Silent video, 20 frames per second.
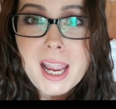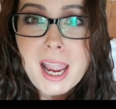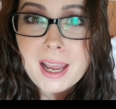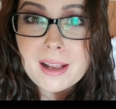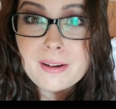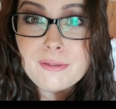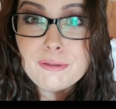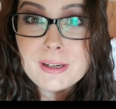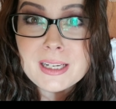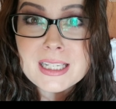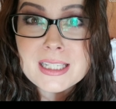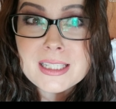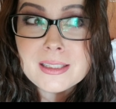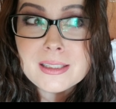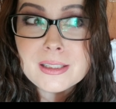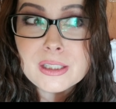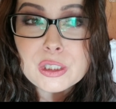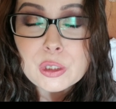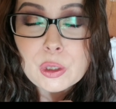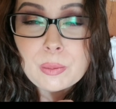had
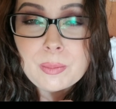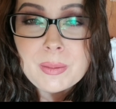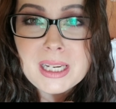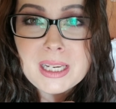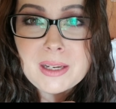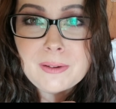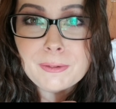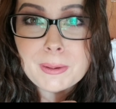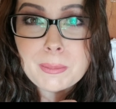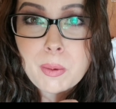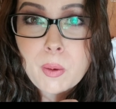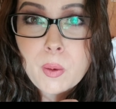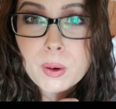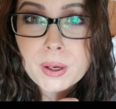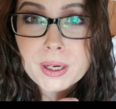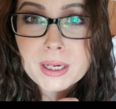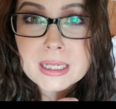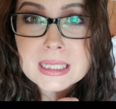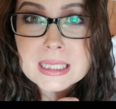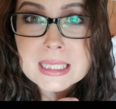written so many
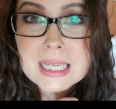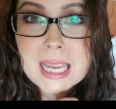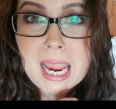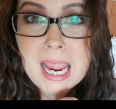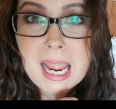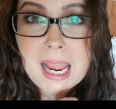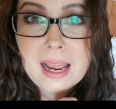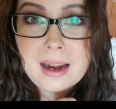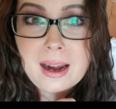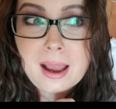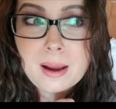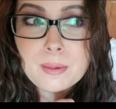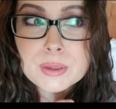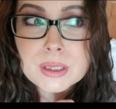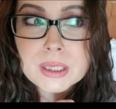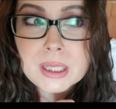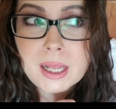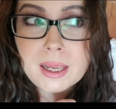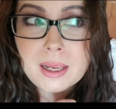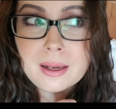reports, and I
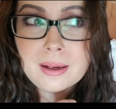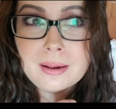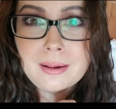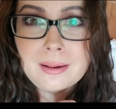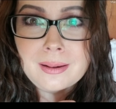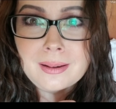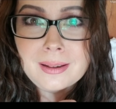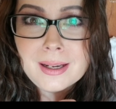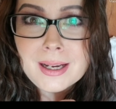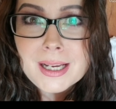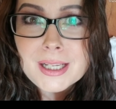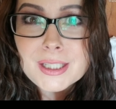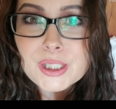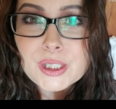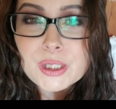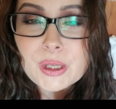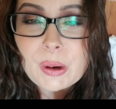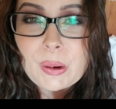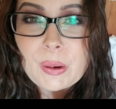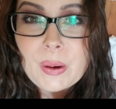was like, oh,
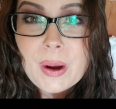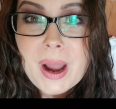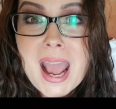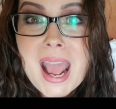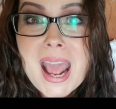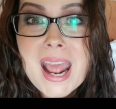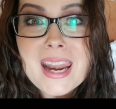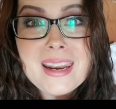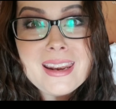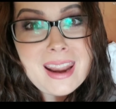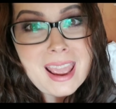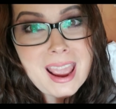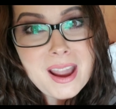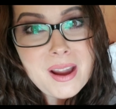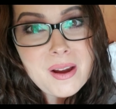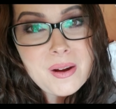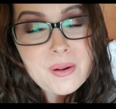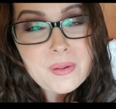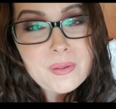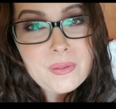so
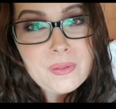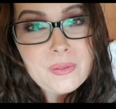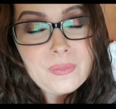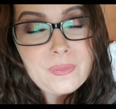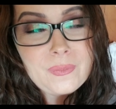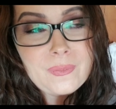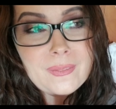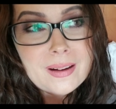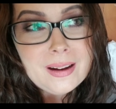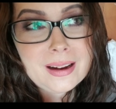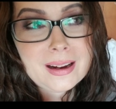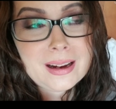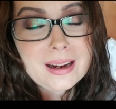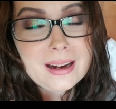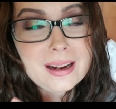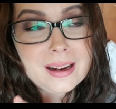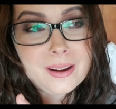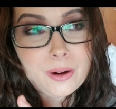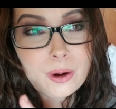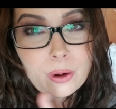now
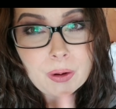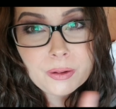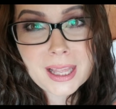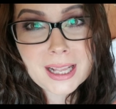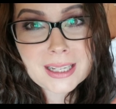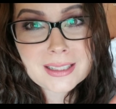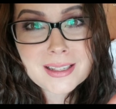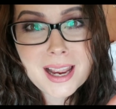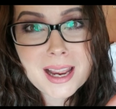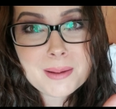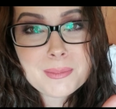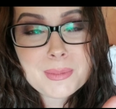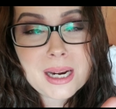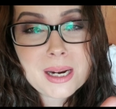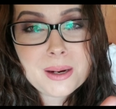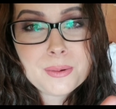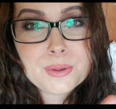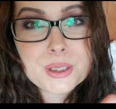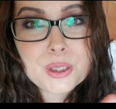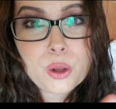all that time that
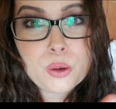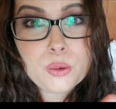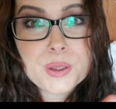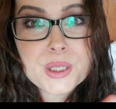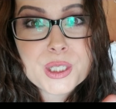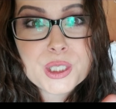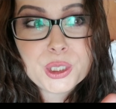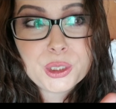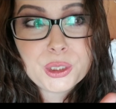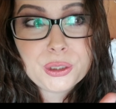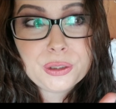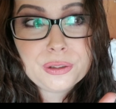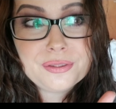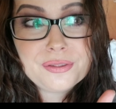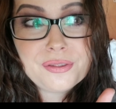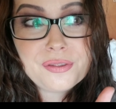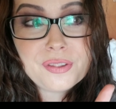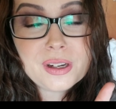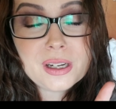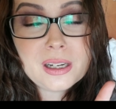I was on
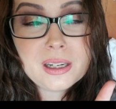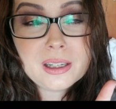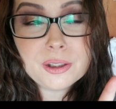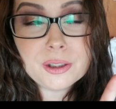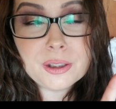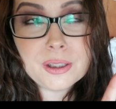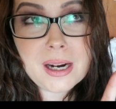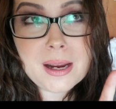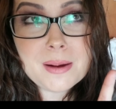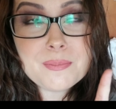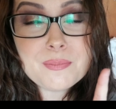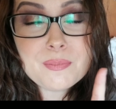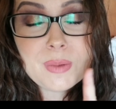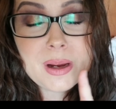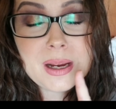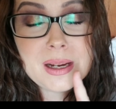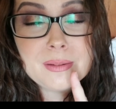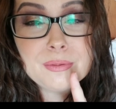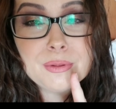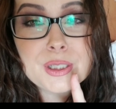reserve, or
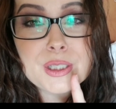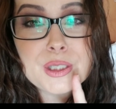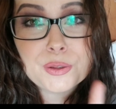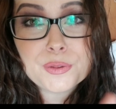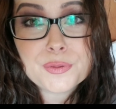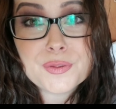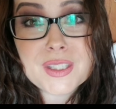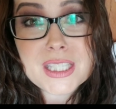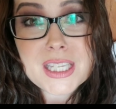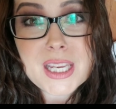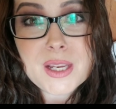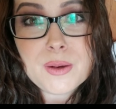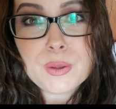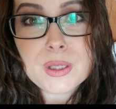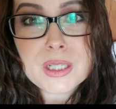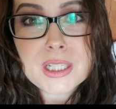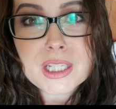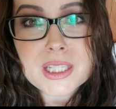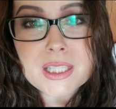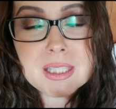reserve C,
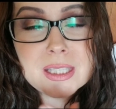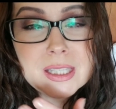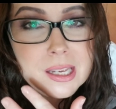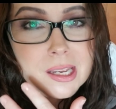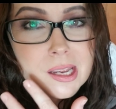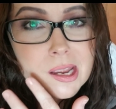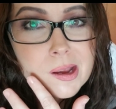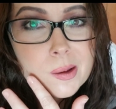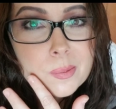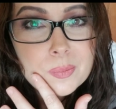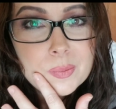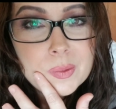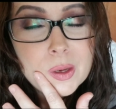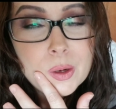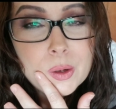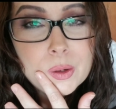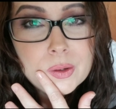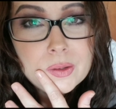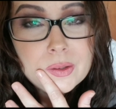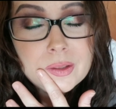which is
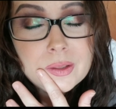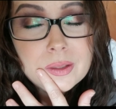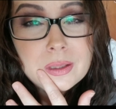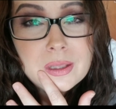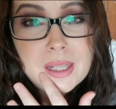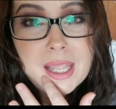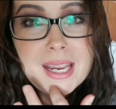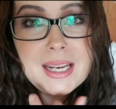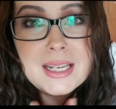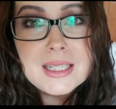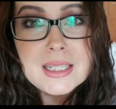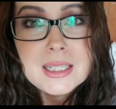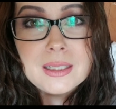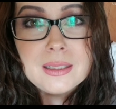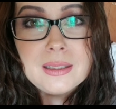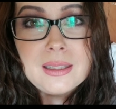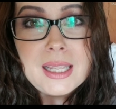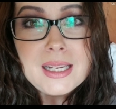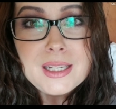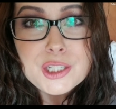the
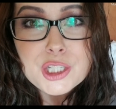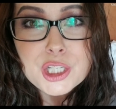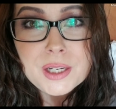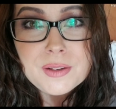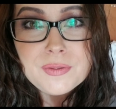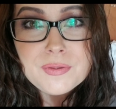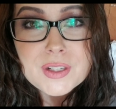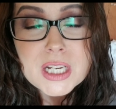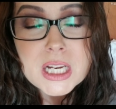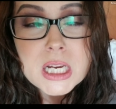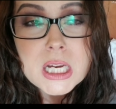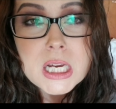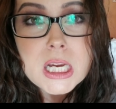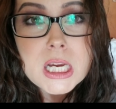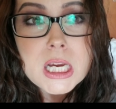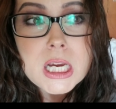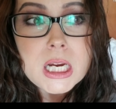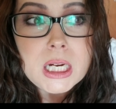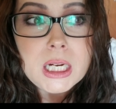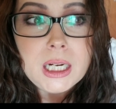late shift,
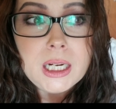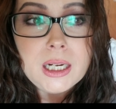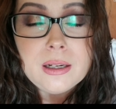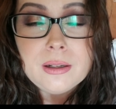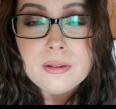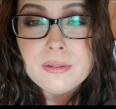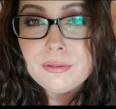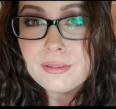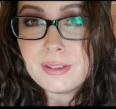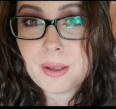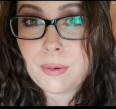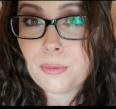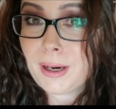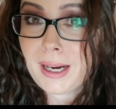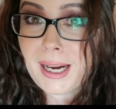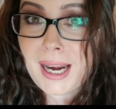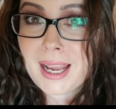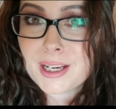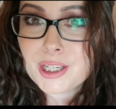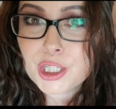the
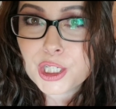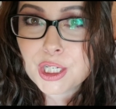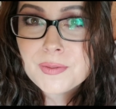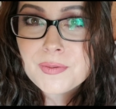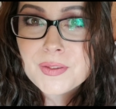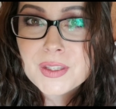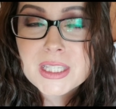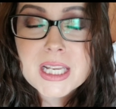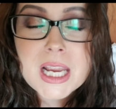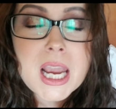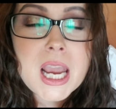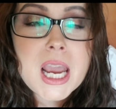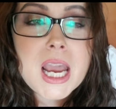red eye shifts,